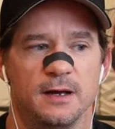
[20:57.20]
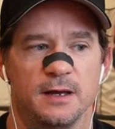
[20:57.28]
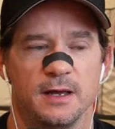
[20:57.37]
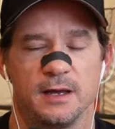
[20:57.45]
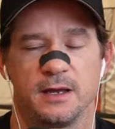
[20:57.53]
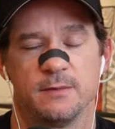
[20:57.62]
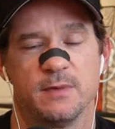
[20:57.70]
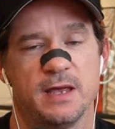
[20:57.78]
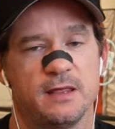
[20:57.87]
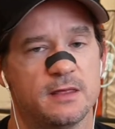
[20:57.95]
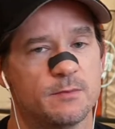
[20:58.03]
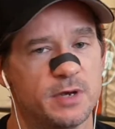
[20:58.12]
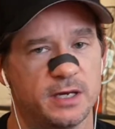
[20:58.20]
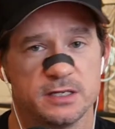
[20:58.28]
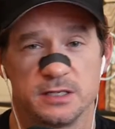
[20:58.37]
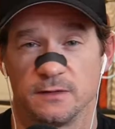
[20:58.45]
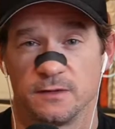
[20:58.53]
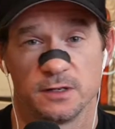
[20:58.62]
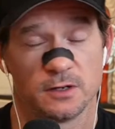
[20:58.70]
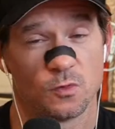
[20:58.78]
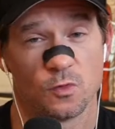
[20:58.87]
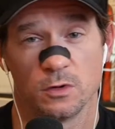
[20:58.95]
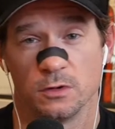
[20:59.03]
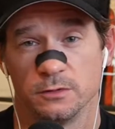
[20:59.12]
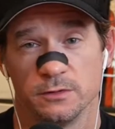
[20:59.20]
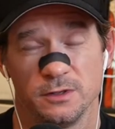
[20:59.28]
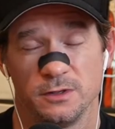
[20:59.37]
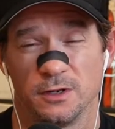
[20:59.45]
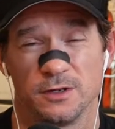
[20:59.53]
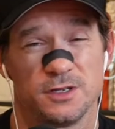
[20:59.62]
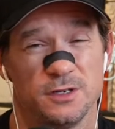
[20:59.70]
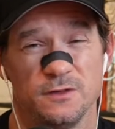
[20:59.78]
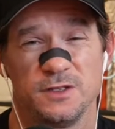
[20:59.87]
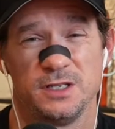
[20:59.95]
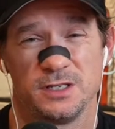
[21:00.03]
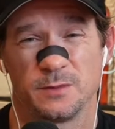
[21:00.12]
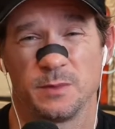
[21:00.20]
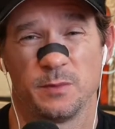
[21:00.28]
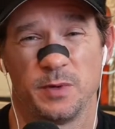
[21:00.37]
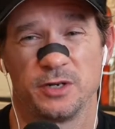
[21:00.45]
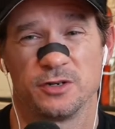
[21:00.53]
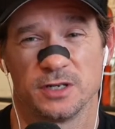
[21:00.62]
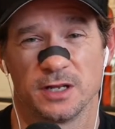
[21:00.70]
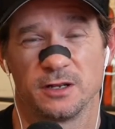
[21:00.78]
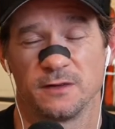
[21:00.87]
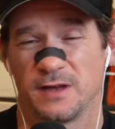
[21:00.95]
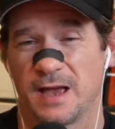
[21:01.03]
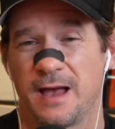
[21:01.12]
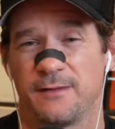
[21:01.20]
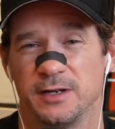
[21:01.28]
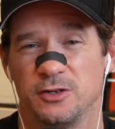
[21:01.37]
It can make the biggest difference in the world. You've seen some of the pictures out there. If you haven't,